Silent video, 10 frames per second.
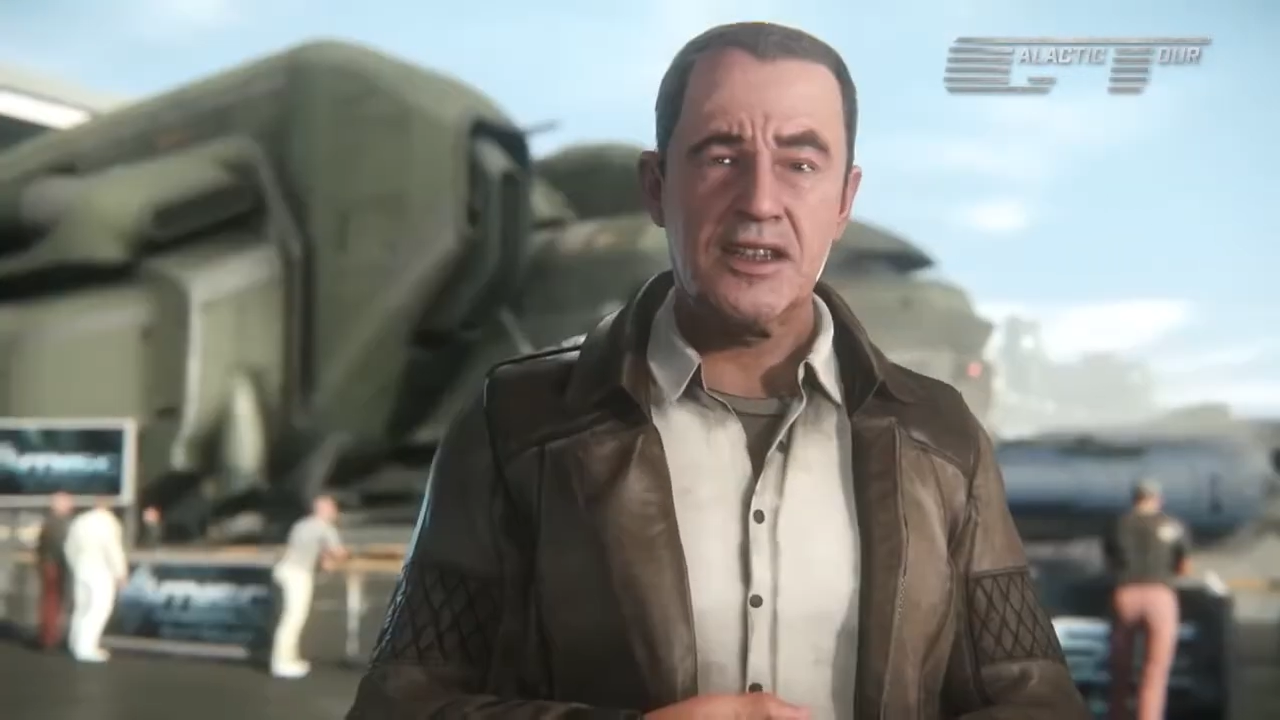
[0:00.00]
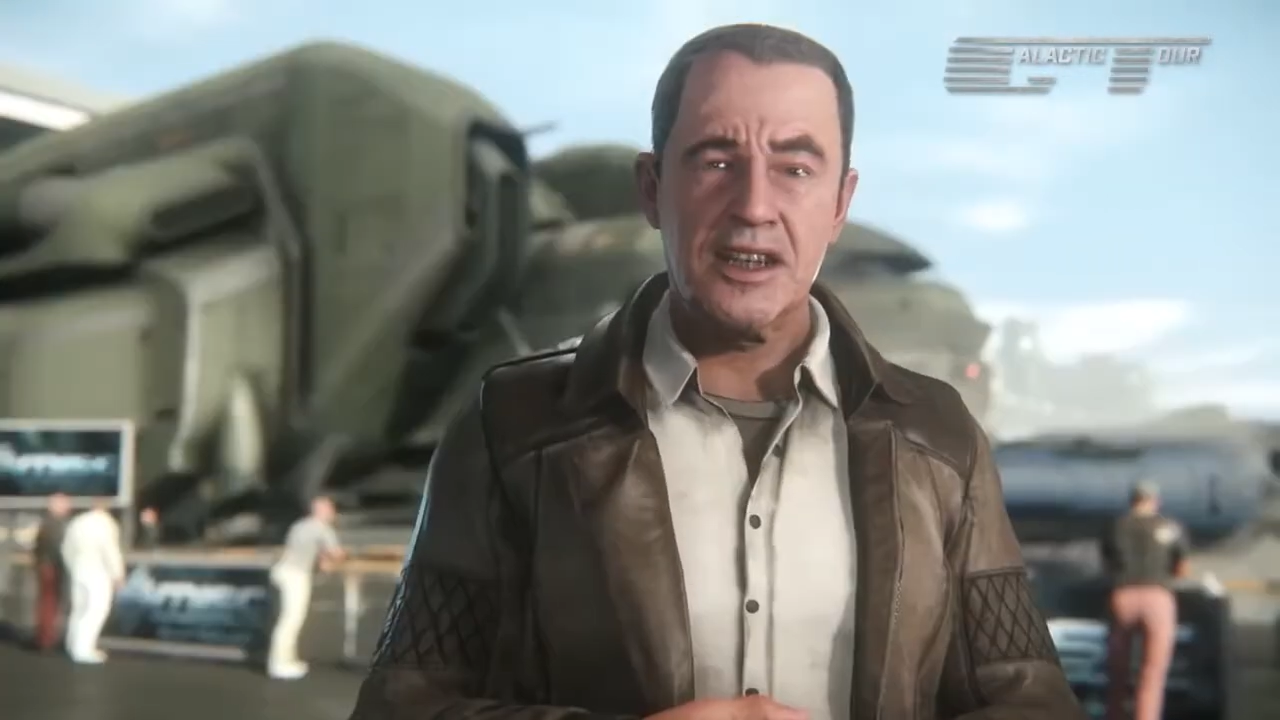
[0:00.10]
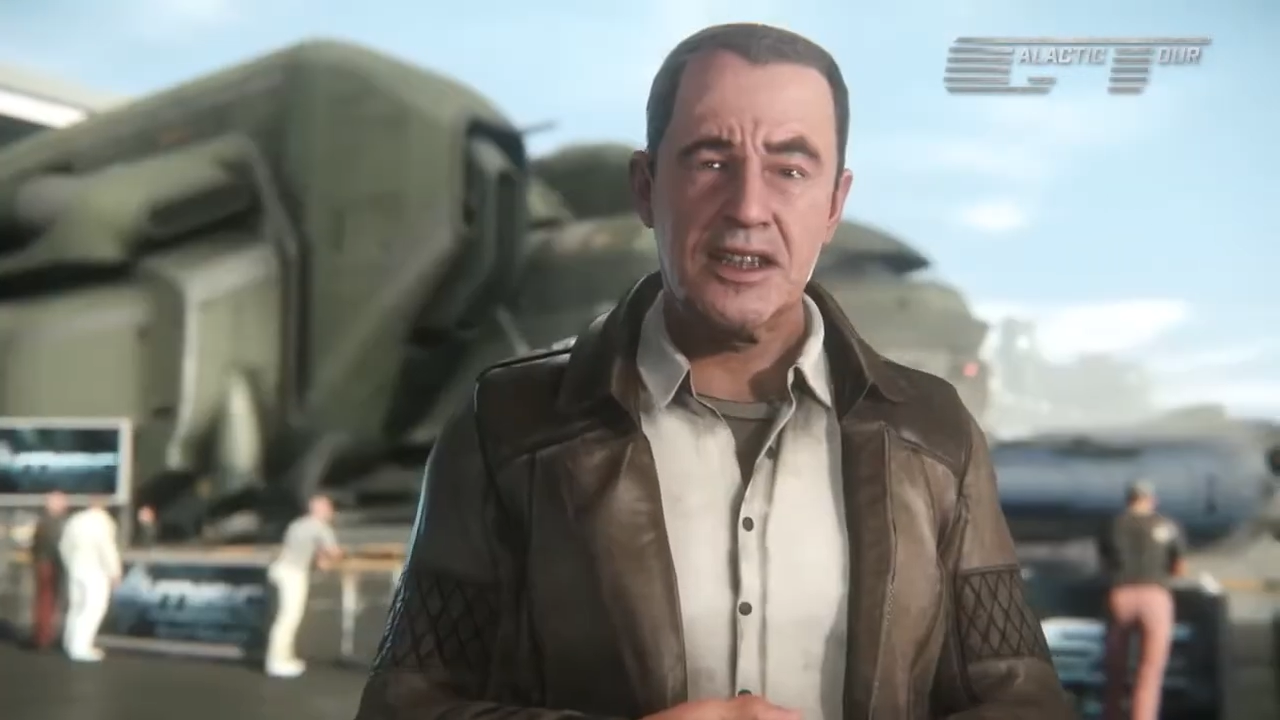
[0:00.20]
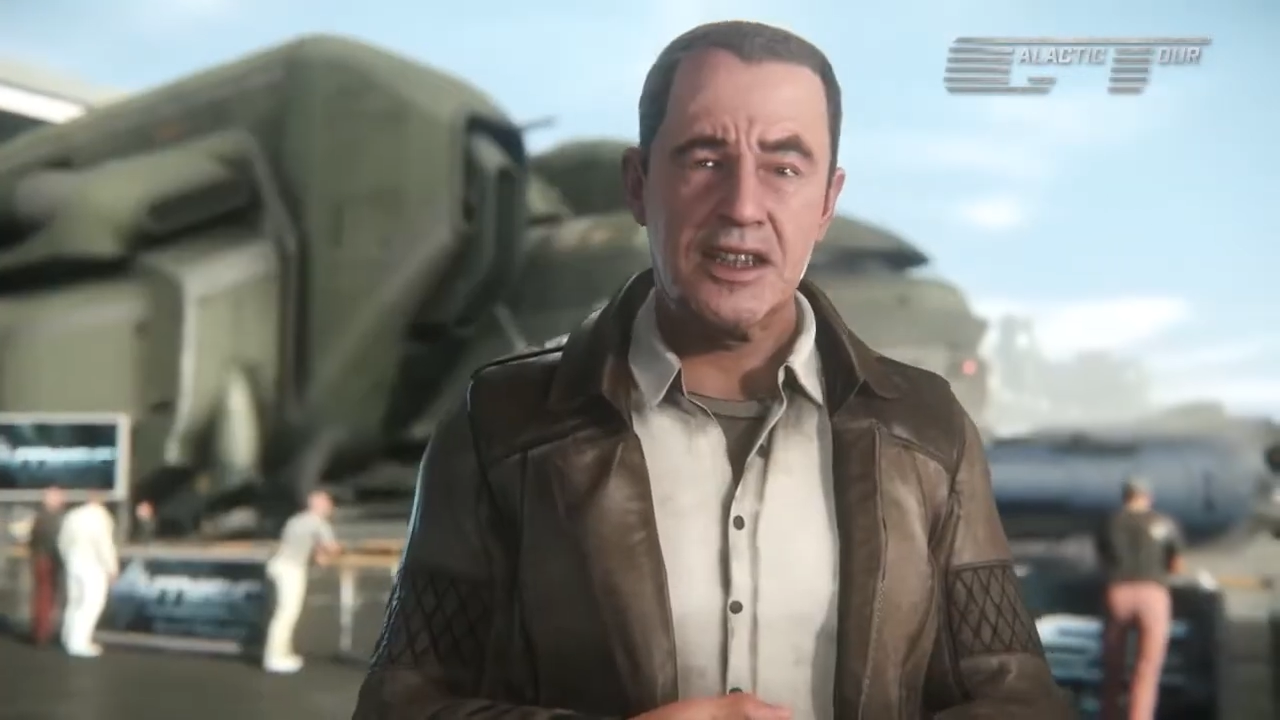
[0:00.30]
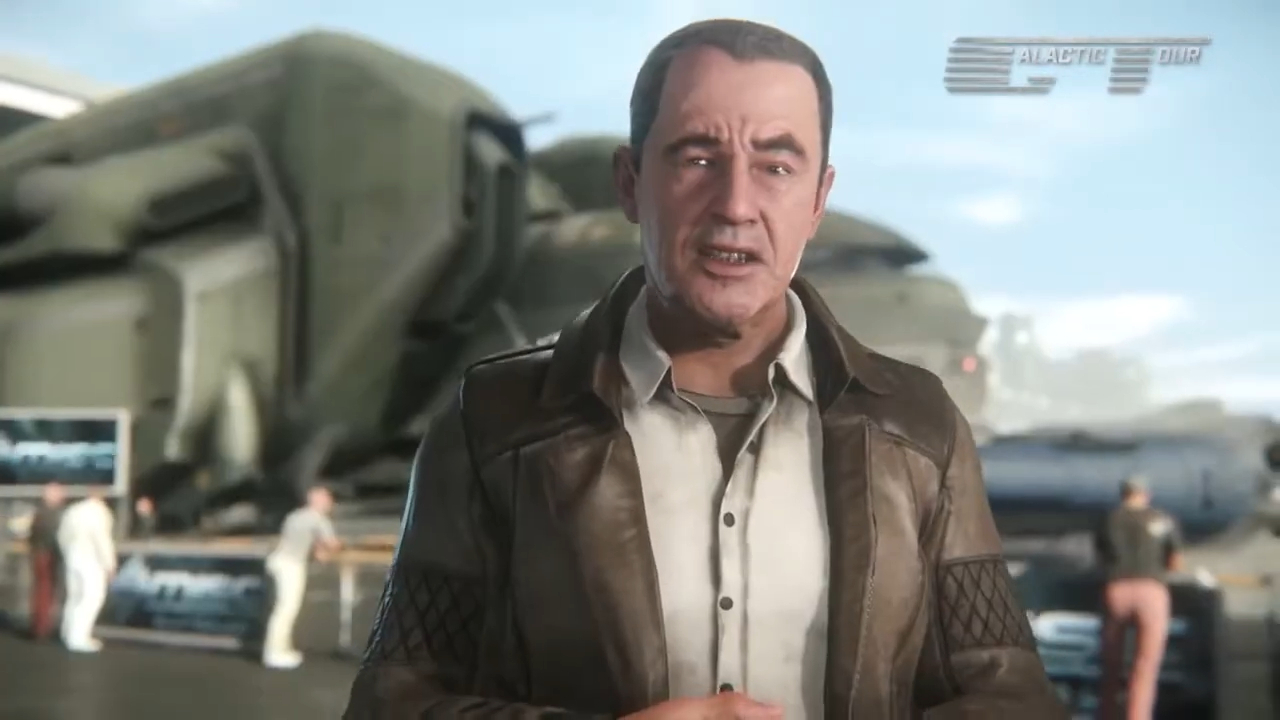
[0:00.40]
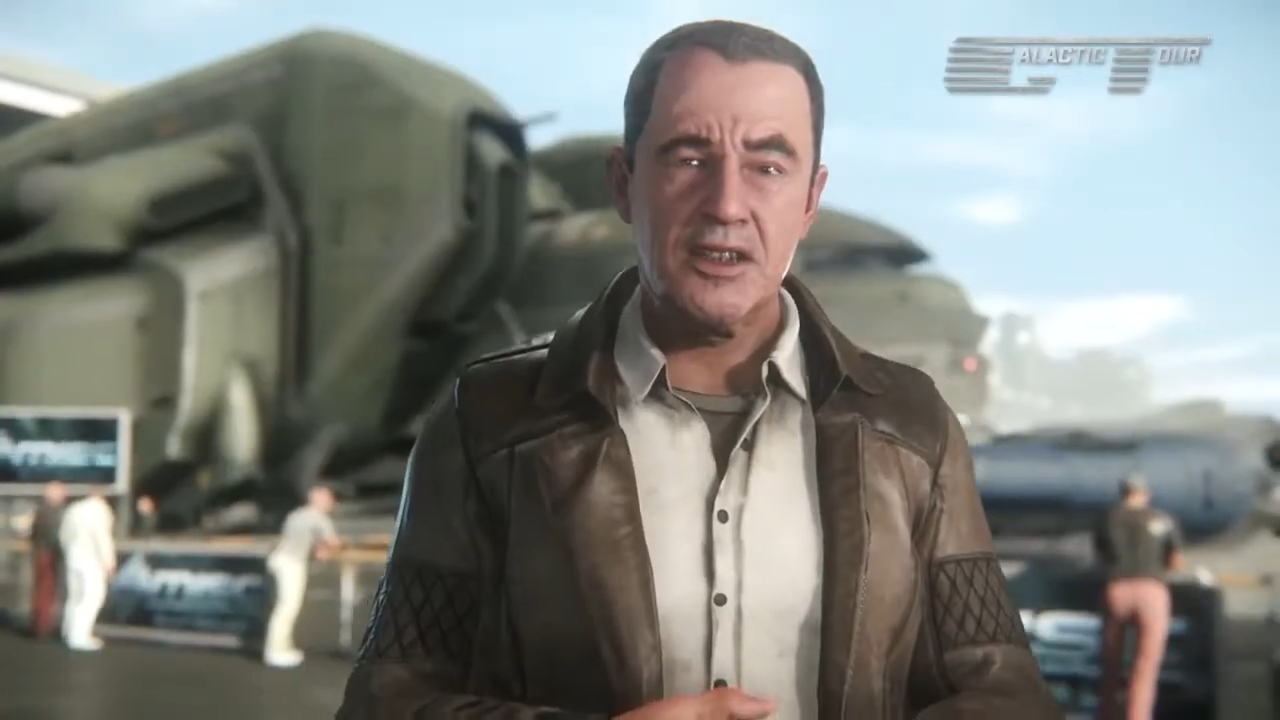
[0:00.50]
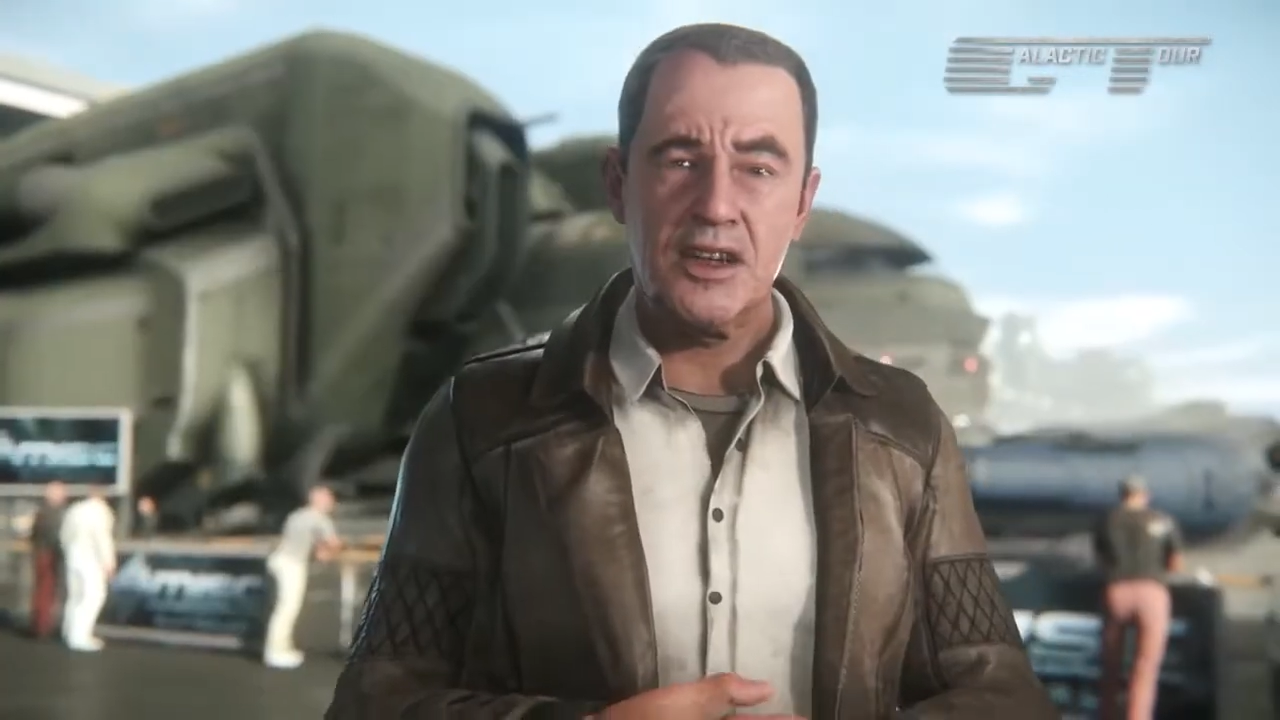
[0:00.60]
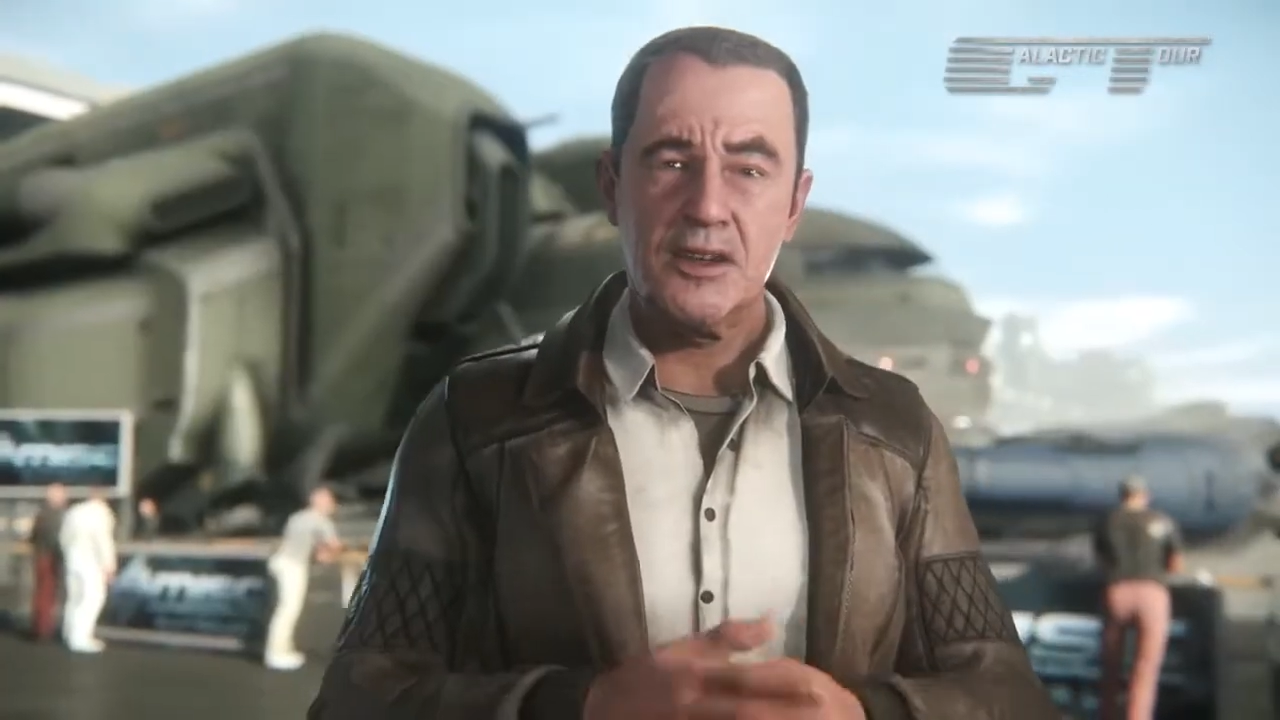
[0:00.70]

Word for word: I say to you that